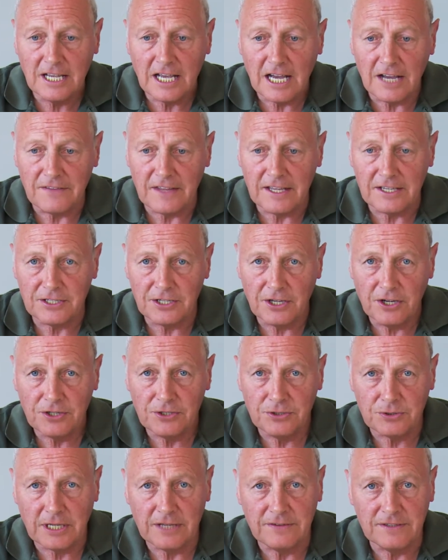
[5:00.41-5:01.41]
and then
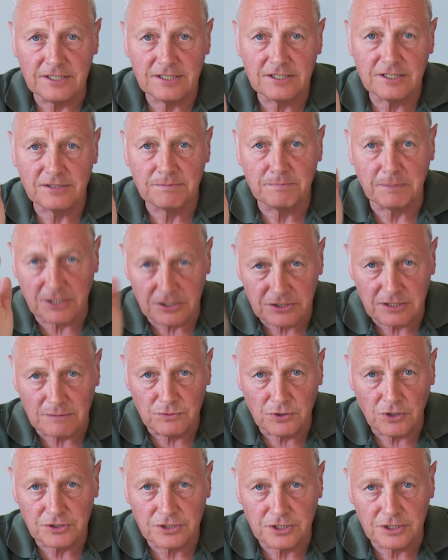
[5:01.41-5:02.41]
you get this, because
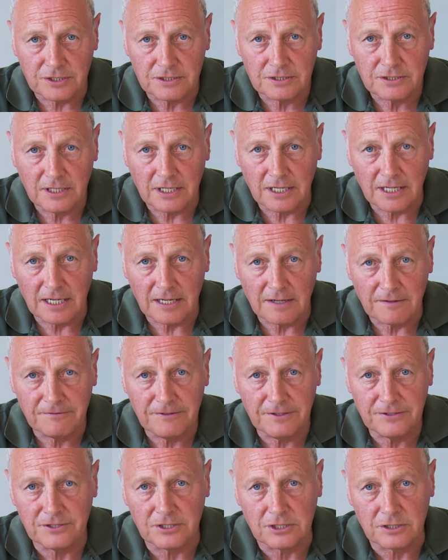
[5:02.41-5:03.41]
not at
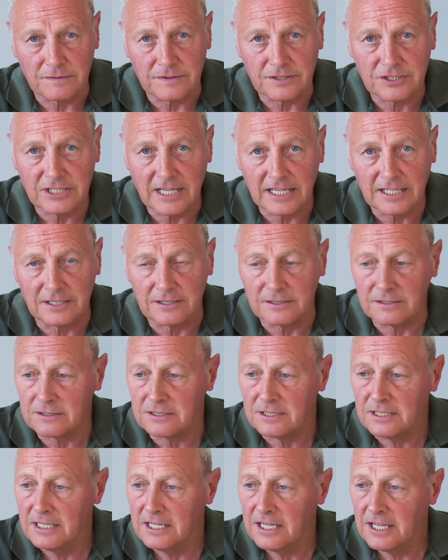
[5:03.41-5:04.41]
50th of a second,